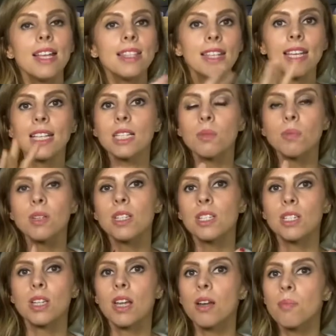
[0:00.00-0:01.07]
This
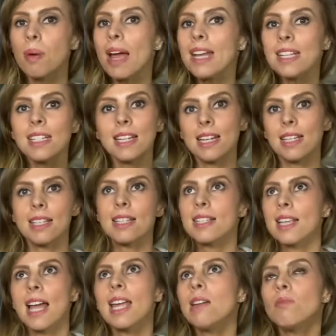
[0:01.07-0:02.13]
was basically the
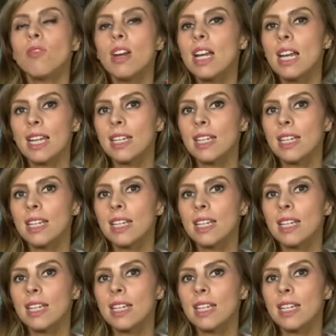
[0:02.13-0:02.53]
same, really.